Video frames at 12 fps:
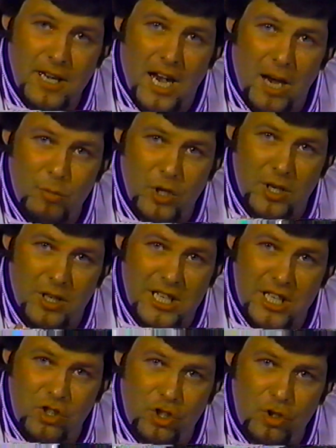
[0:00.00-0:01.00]
I'm going to
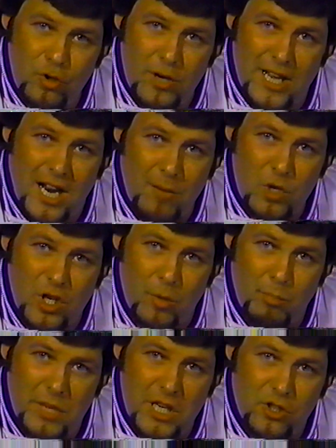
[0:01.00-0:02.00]
get you and I'm going to
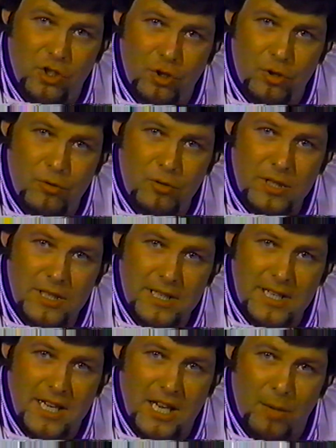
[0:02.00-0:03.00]
beat you,
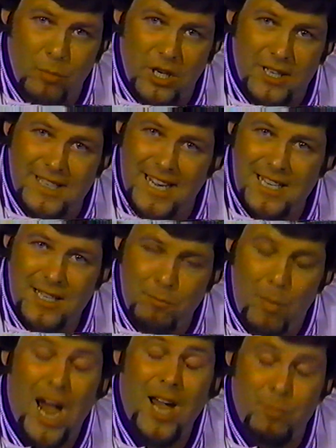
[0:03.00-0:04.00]
and I'm going to take
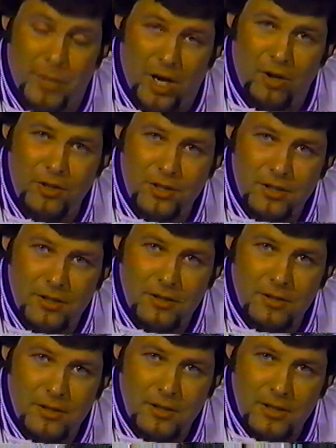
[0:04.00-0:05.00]
my belt
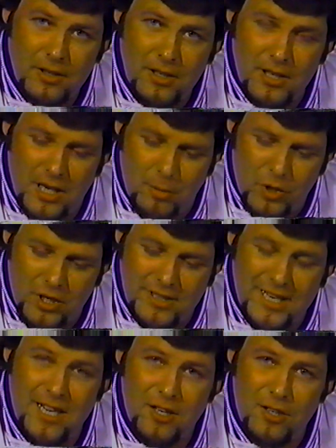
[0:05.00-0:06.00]
and I'm going
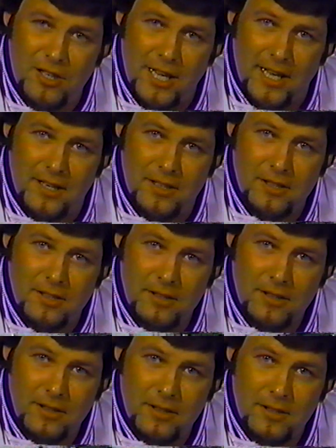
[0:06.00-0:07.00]
to take a look at it.
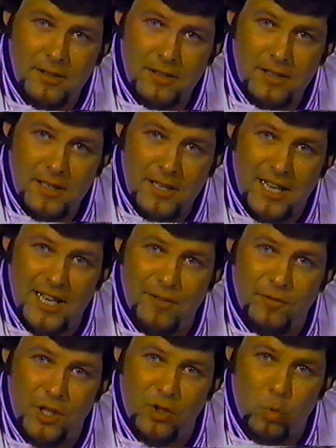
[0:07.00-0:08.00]
And
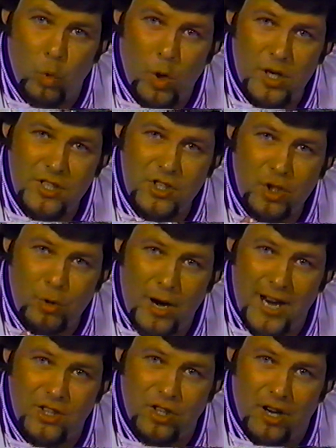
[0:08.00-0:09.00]
if there's one
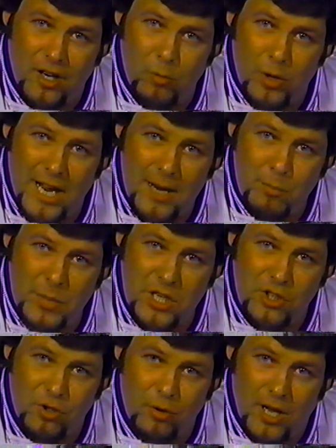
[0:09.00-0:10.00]
scratch on it when I
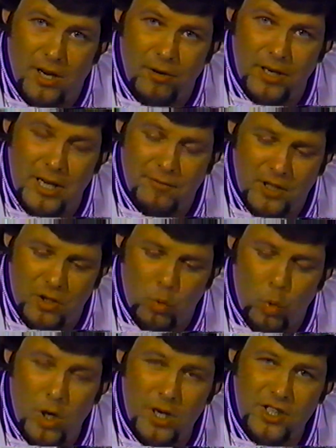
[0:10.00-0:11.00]
beat you, Ellering, if there's
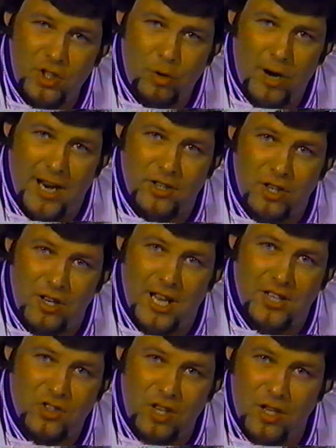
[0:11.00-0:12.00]
one scratch on
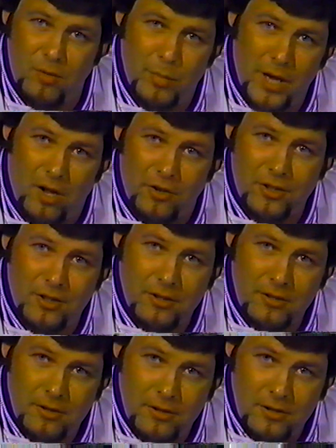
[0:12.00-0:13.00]
that southern belt,
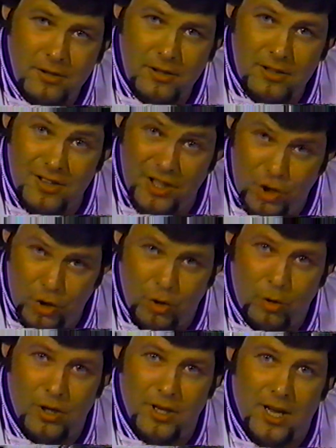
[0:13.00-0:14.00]
then you're
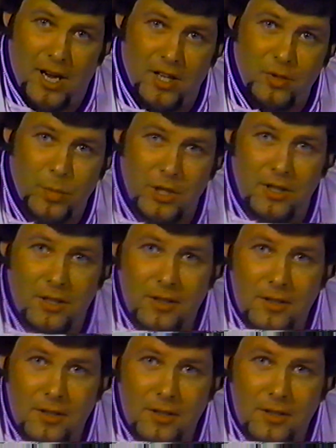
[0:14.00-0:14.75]
going to the hospital.